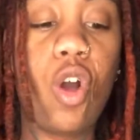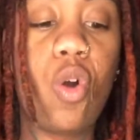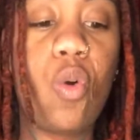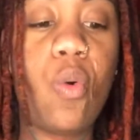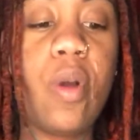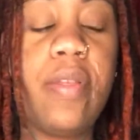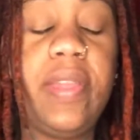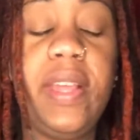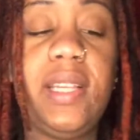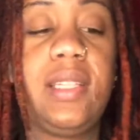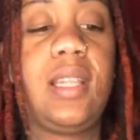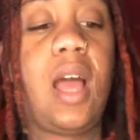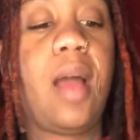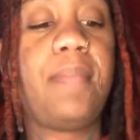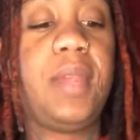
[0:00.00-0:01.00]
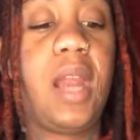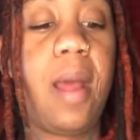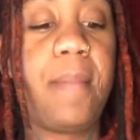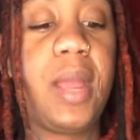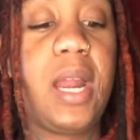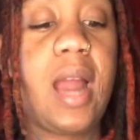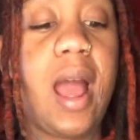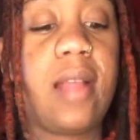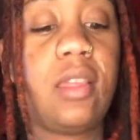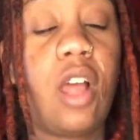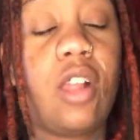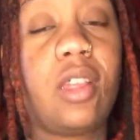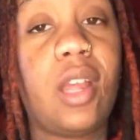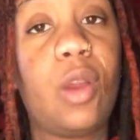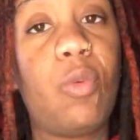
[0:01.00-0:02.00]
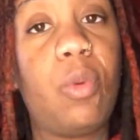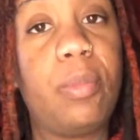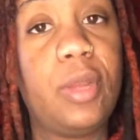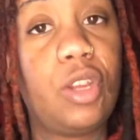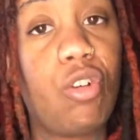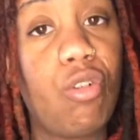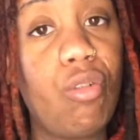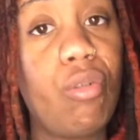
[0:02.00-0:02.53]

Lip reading: this time that I made it, I thought that it would be cool